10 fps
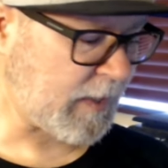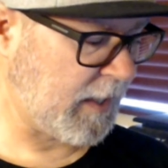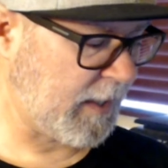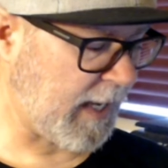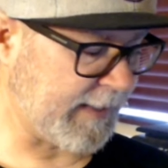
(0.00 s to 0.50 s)

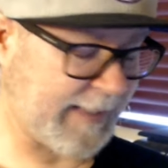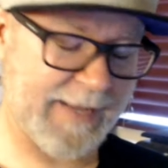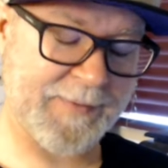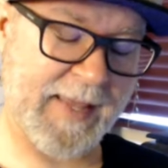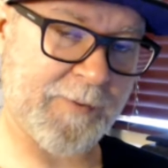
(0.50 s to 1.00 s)
I had
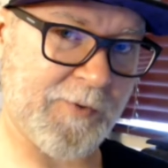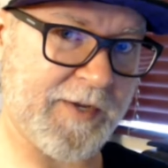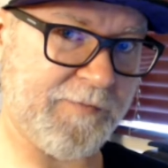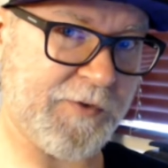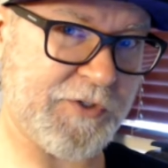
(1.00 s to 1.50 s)
gotten that
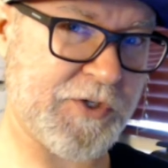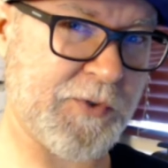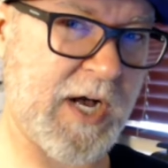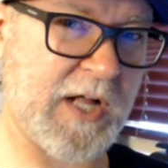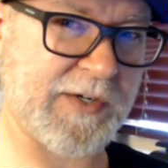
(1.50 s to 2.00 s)
run for
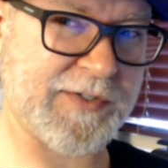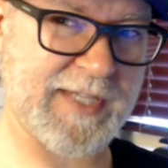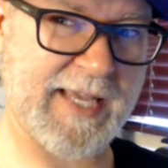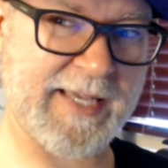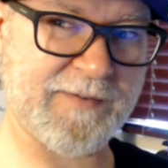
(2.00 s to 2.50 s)

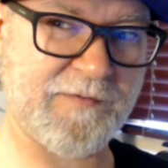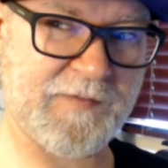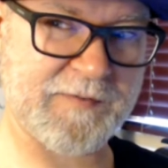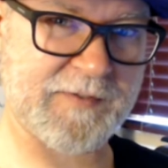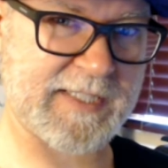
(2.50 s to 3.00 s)

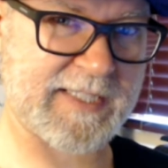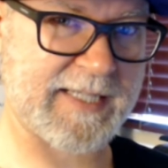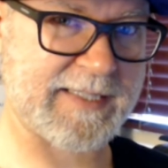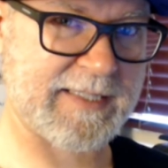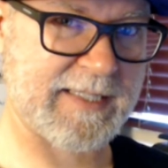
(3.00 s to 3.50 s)
$2.50.